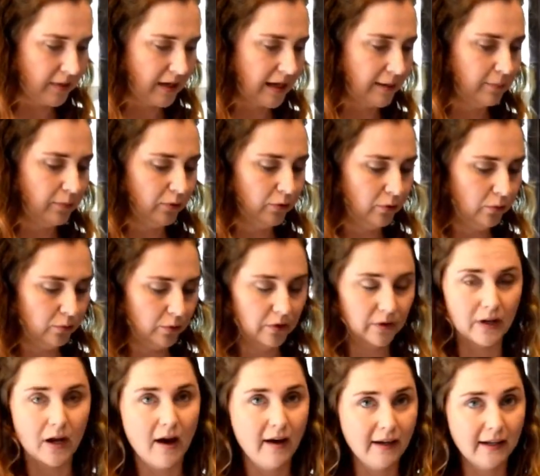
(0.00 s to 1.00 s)
people will
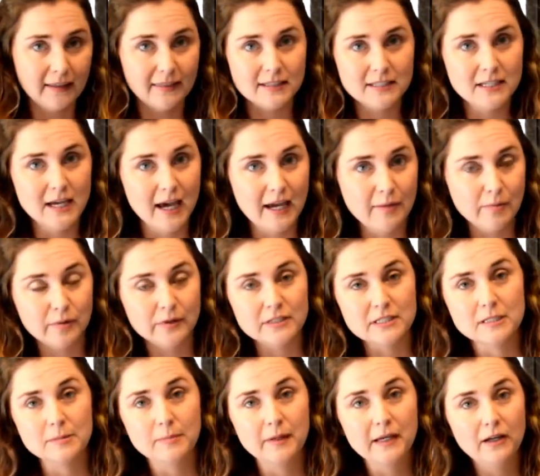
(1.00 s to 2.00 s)
not get the type with the
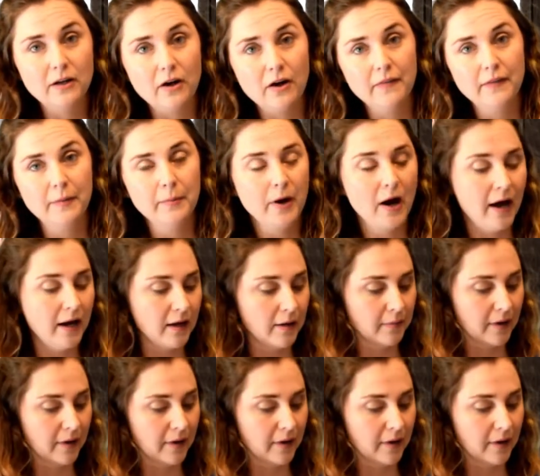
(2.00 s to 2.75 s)
spigot on the bottom